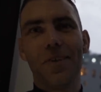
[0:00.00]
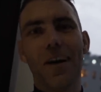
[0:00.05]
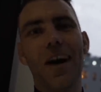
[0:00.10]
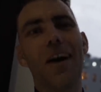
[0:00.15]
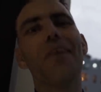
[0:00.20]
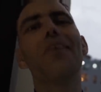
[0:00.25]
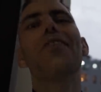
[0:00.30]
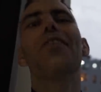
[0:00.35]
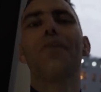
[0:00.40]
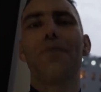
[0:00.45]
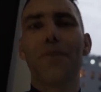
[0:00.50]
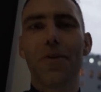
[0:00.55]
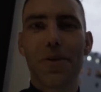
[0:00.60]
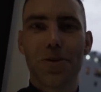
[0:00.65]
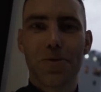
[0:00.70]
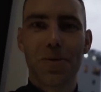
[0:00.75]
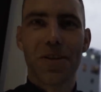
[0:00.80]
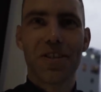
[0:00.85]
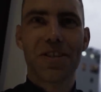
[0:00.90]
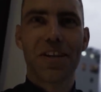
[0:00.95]
well, the
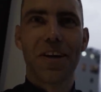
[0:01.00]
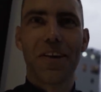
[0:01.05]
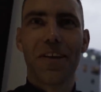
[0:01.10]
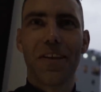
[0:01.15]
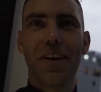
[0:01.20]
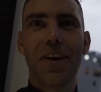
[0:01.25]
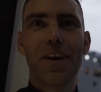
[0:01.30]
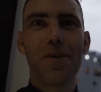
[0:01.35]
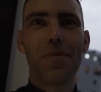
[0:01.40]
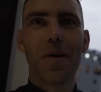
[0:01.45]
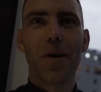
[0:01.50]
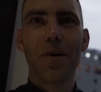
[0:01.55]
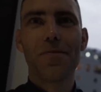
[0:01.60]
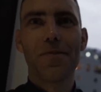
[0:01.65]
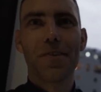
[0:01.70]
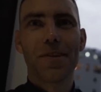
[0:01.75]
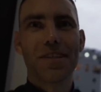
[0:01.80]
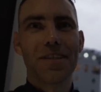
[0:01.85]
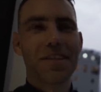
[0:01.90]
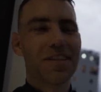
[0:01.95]
viewers would have seen on the GoPro
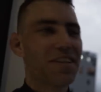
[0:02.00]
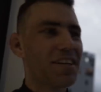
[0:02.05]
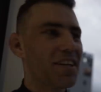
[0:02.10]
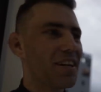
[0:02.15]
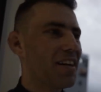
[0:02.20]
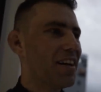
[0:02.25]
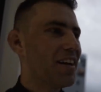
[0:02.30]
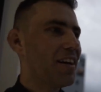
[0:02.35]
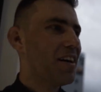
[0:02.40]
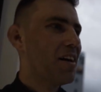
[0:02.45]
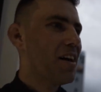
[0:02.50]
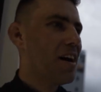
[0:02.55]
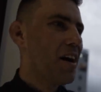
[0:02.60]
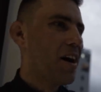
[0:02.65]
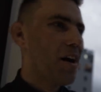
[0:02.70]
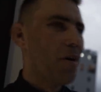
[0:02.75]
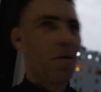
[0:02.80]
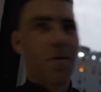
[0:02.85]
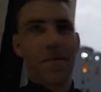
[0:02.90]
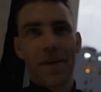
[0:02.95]
footage
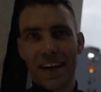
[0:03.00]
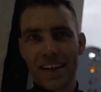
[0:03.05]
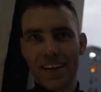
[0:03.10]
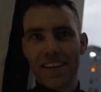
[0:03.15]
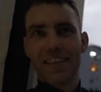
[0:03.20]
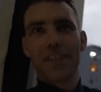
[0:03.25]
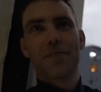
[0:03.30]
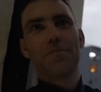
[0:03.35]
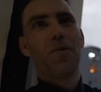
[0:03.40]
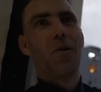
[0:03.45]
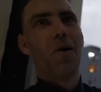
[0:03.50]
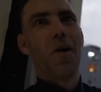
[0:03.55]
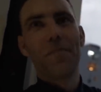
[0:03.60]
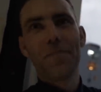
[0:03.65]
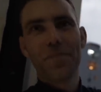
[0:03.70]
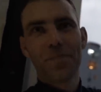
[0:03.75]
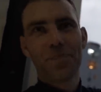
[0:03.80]
when we get to this point.